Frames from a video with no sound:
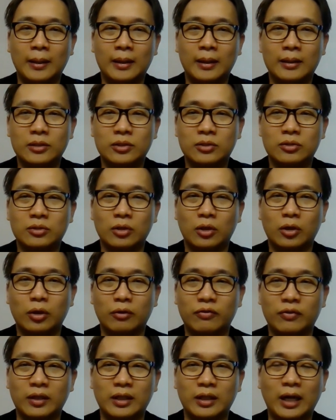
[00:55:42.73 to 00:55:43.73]
sort
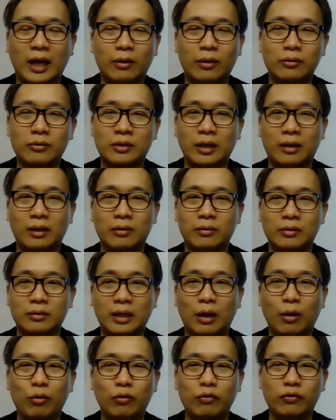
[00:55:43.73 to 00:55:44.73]
of a
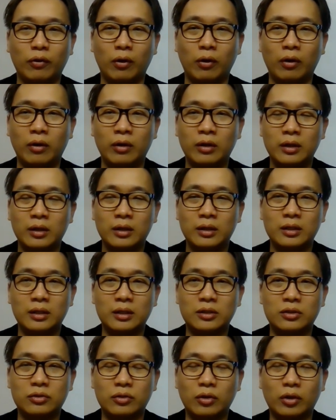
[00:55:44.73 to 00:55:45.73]
downfall
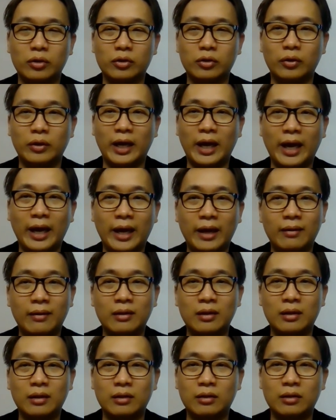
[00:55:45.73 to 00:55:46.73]
is not going to
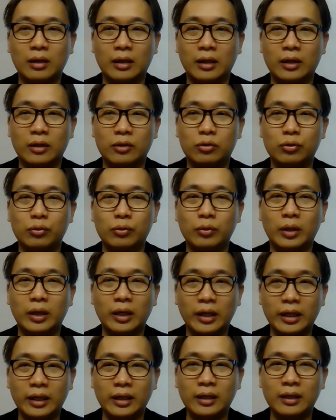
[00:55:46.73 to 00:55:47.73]
end too
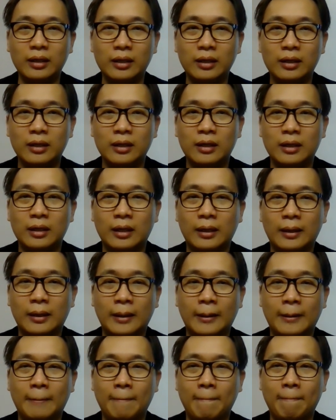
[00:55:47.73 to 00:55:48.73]
early.
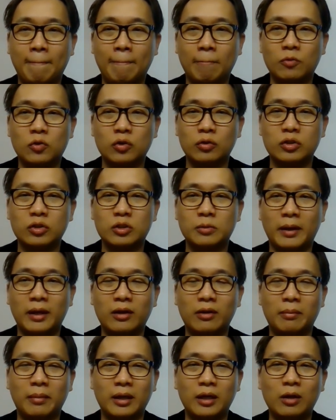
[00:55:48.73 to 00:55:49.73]
So spend
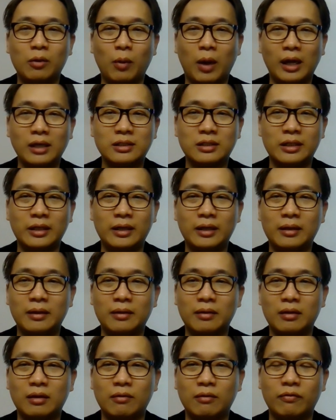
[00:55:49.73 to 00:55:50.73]
your money wisely,
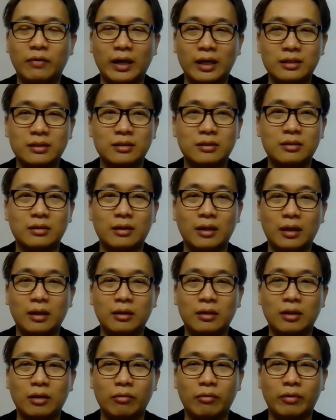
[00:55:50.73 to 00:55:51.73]
invest
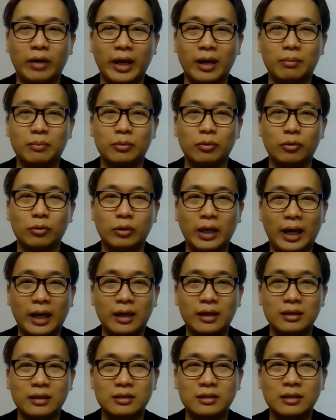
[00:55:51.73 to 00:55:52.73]
in the right
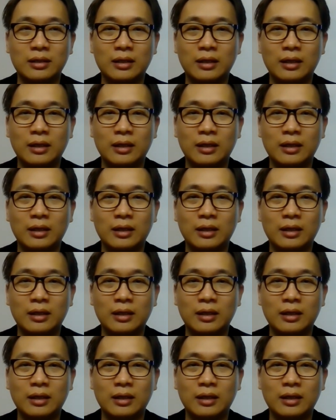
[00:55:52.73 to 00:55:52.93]
products